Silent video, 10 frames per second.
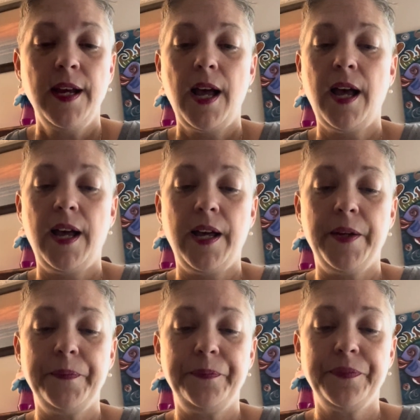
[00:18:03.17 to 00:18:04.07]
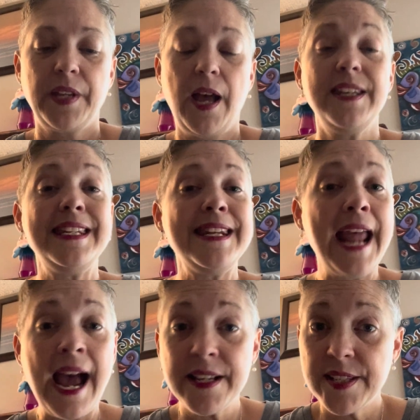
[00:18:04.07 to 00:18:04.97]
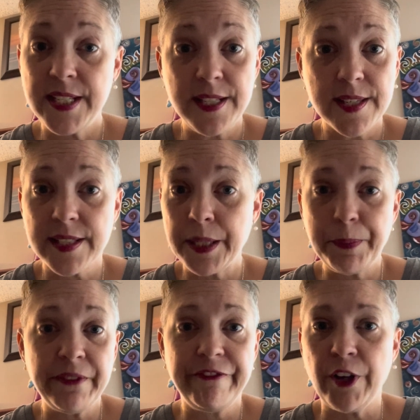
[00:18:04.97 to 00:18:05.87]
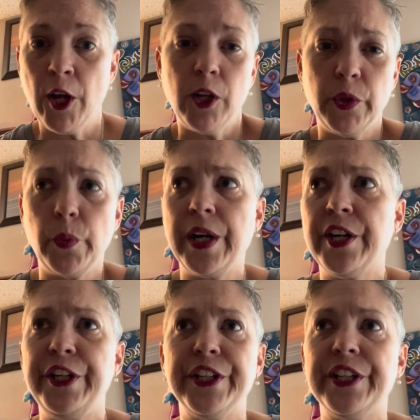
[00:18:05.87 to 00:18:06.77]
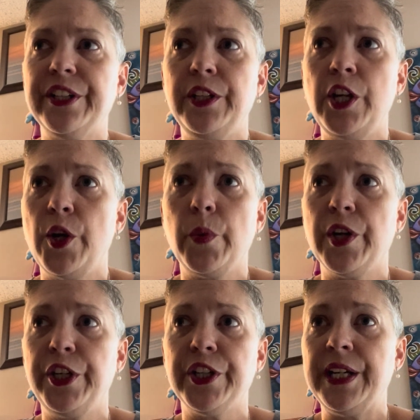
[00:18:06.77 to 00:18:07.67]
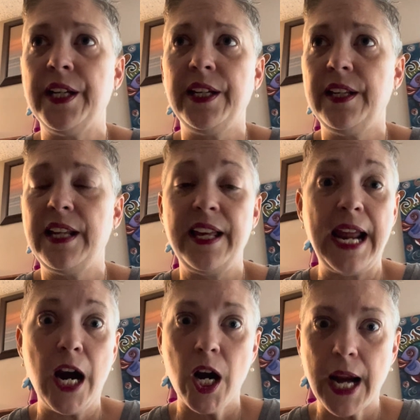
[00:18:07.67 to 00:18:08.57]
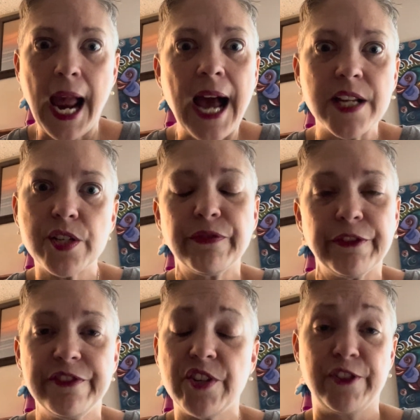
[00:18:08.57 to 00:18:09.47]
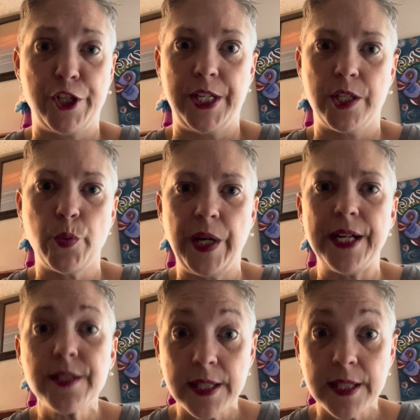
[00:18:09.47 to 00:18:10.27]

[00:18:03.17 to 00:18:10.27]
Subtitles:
a nasty slip and fall where you're in an air cast for 6 weeks.